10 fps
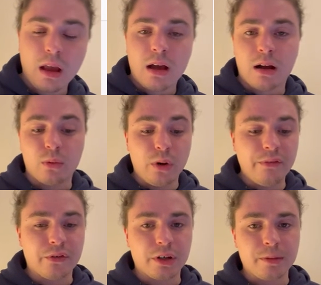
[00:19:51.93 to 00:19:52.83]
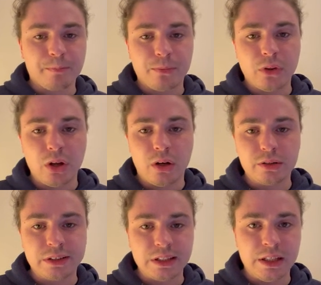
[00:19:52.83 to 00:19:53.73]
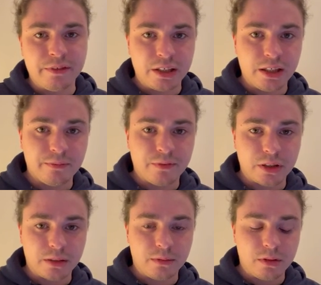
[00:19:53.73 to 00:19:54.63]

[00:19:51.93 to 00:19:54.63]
However, not even in the